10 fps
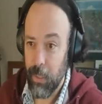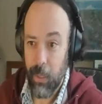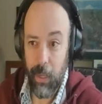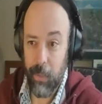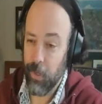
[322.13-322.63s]

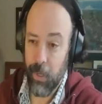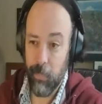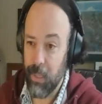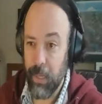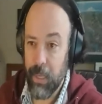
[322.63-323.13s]
and they're going to
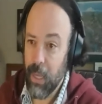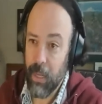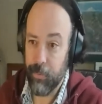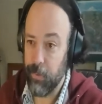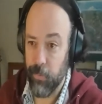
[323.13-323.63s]
be like, yeah,
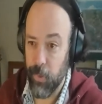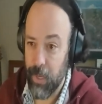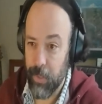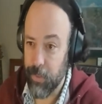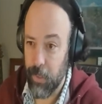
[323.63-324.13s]
$3,000 to
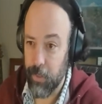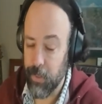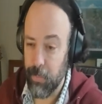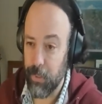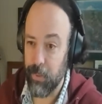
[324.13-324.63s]
$4,000 a
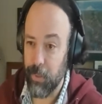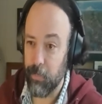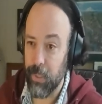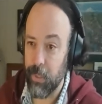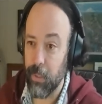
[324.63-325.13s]
month, not a
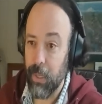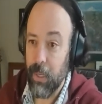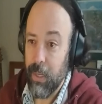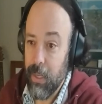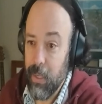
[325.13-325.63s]
big deal.
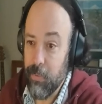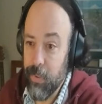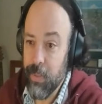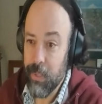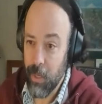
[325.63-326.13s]
Even
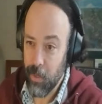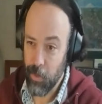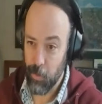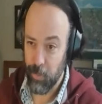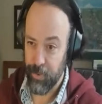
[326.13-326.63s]
the
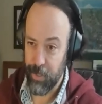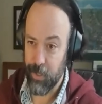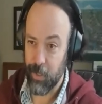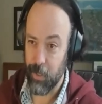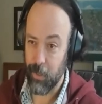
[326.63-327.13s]
tenured
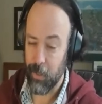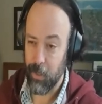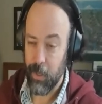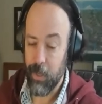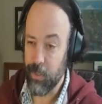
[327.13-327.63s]
professor
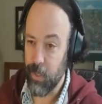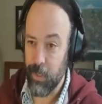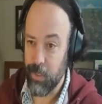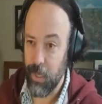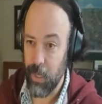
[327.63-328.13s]
is going to
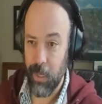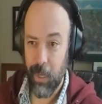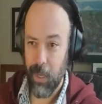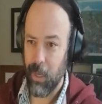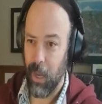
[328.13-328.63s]
say,
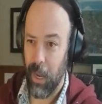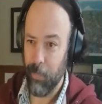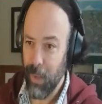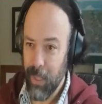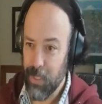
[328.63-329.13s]
I'm
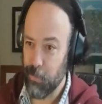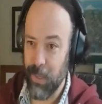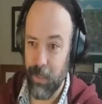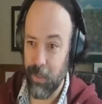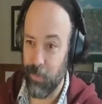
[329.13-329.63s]
not
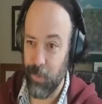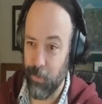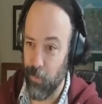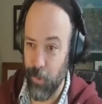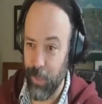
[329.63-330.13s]
spending $3,000
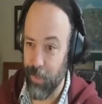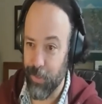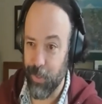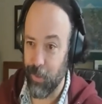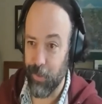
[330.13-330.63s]
to
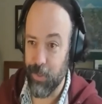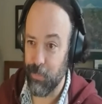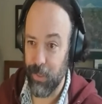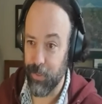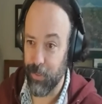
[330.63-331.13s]
$4,000 a
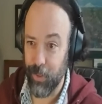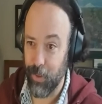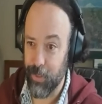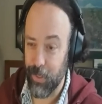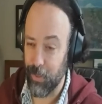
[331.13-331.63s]
month on
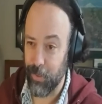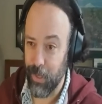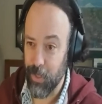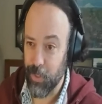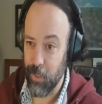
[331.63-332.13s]
content
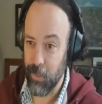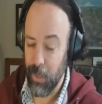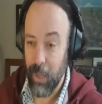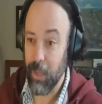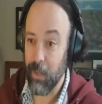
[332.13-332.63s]
creation.
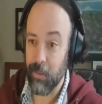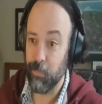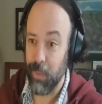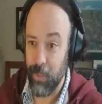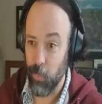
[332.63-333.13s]
And
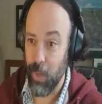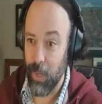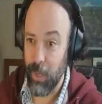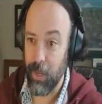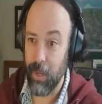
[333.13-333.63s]
by the
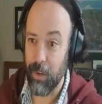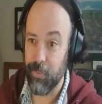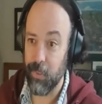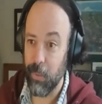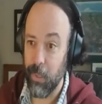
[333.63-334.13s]
way, I have
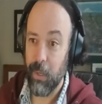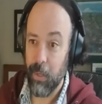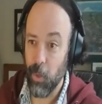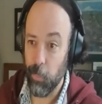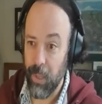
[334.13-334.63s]
to, you
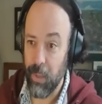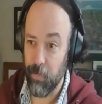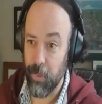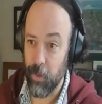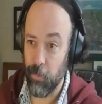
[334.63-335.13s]
know, pay for
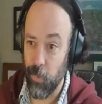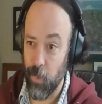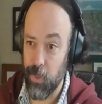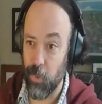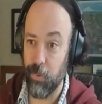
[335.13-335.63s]
my own
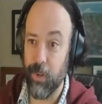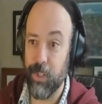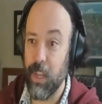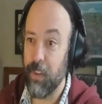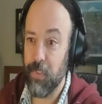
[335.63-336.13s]
voiceovers.
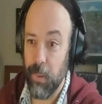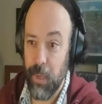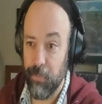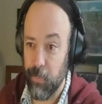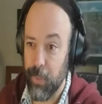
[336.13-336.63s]
I have to pay
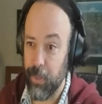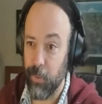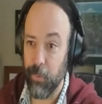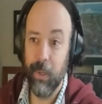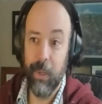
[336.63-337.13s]
for my
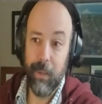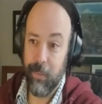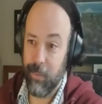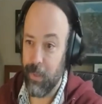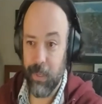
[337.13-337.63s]
own
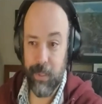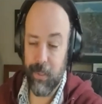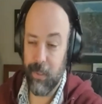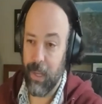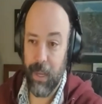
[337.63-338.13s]
this
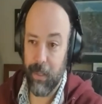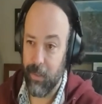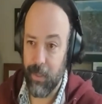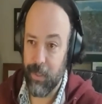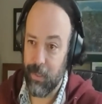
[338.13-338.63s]
and that and
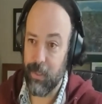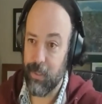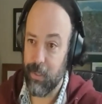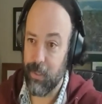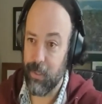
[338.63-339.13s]
this and
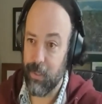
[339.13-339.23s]
this and